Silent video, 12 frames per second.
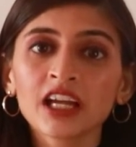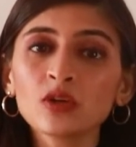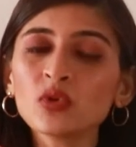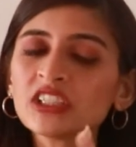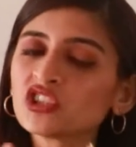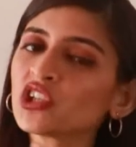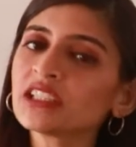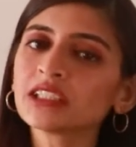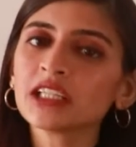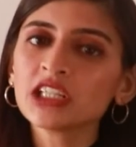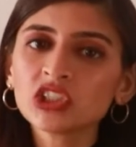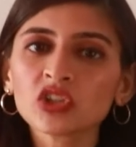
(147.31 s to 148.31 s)
It will
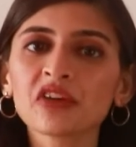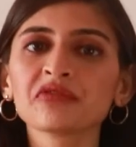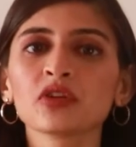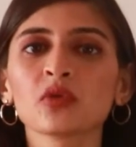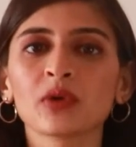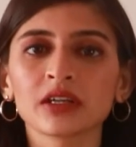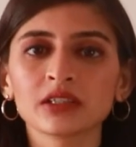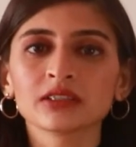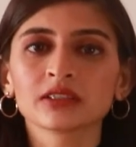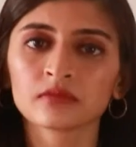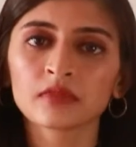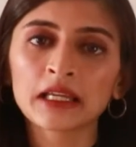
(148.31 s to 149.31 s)
just ease off your
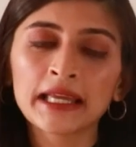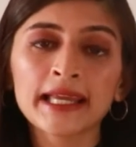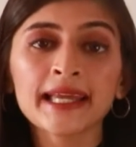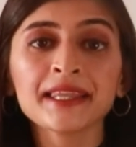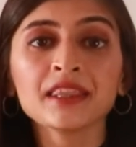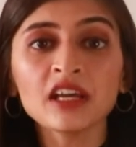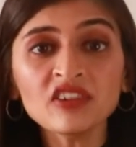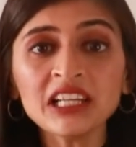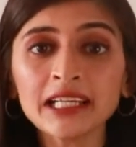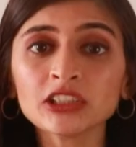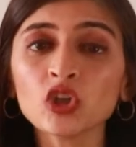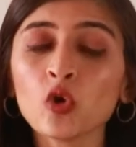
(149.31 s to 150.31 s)
worries. Never
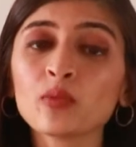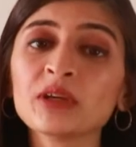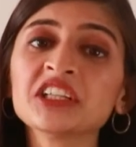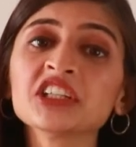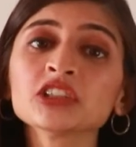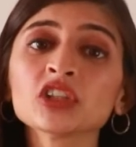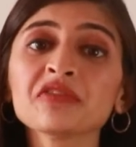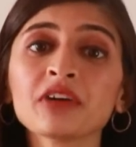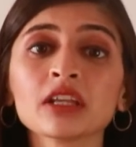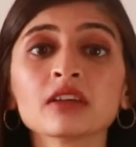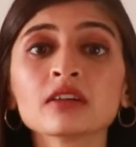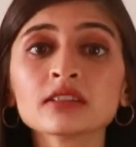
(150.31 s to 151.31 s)
let the opinions of
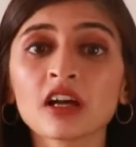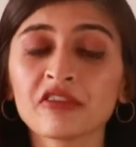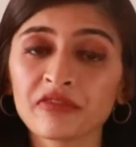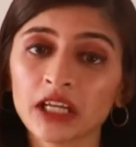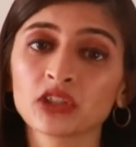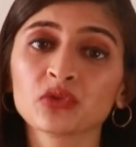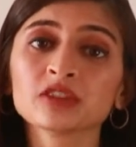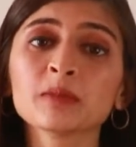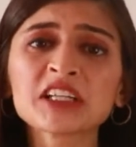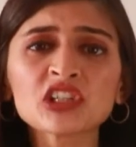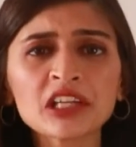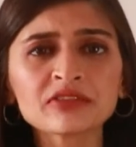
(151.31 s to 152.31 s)
others affect you,
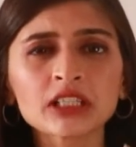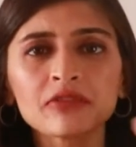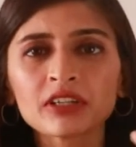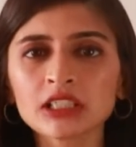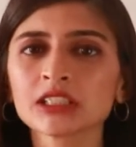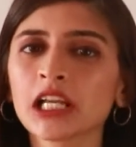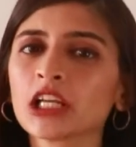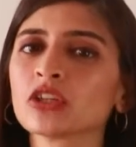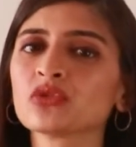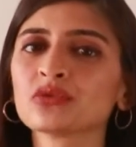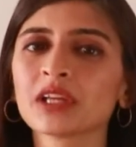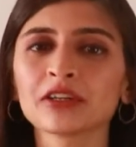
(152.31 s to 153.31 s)
especially if someone is
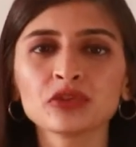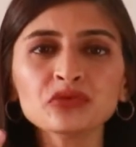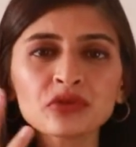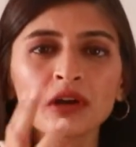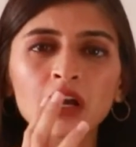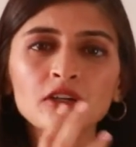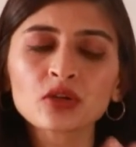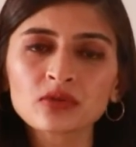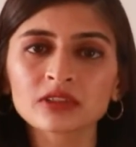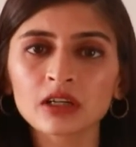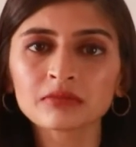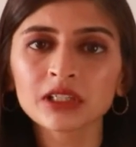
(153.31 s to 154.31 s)
telling you that you can't
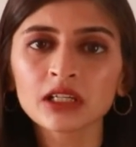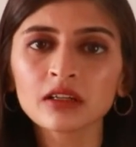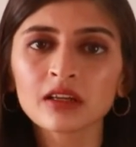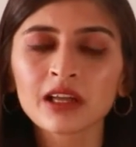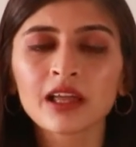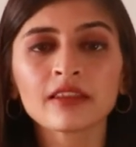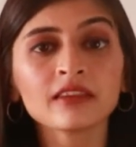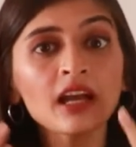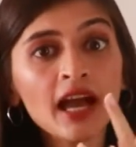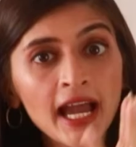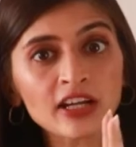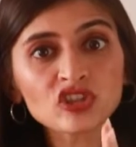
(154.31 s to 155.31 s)
do something. They
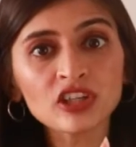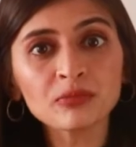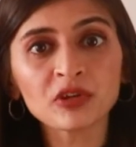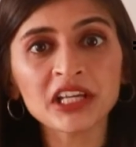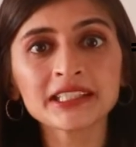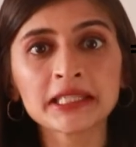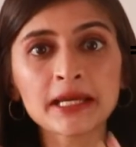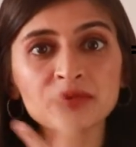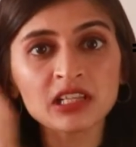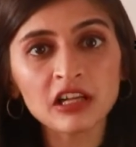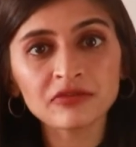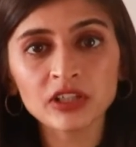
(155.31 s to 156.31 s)
are actually putting
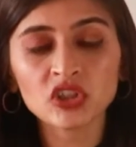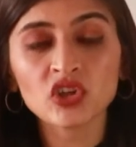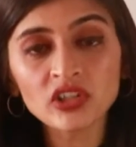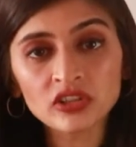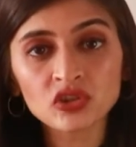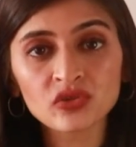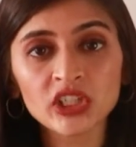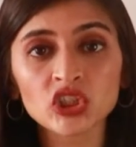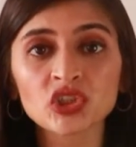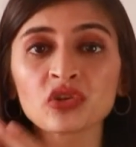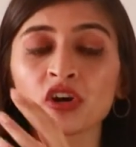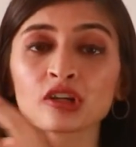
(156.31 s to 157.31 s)
themselves in your
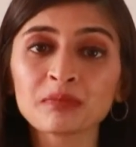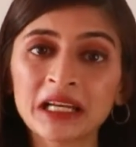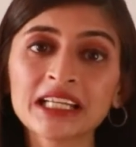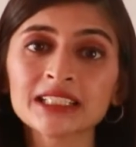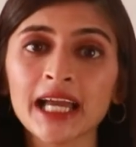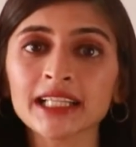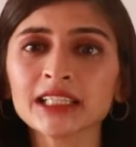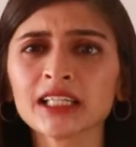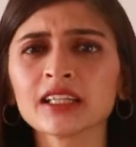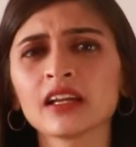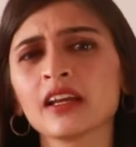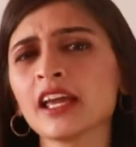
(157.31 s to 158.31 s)
situation or place
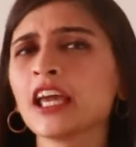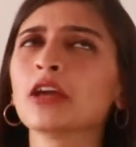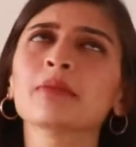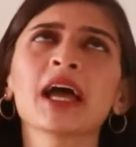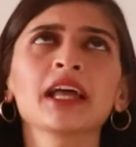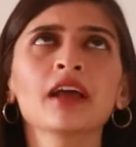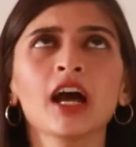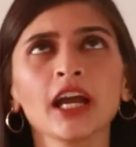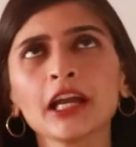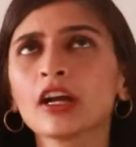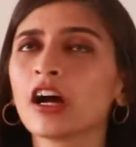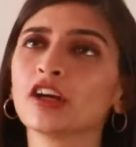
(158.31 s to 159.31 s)
and thinking, hey man,
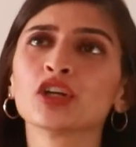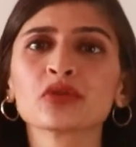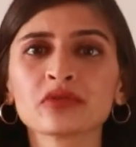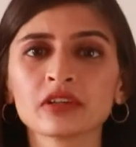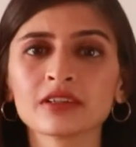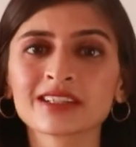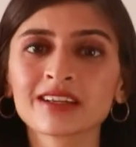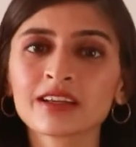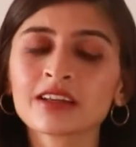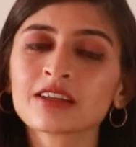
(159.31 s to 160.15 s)
I can't do this.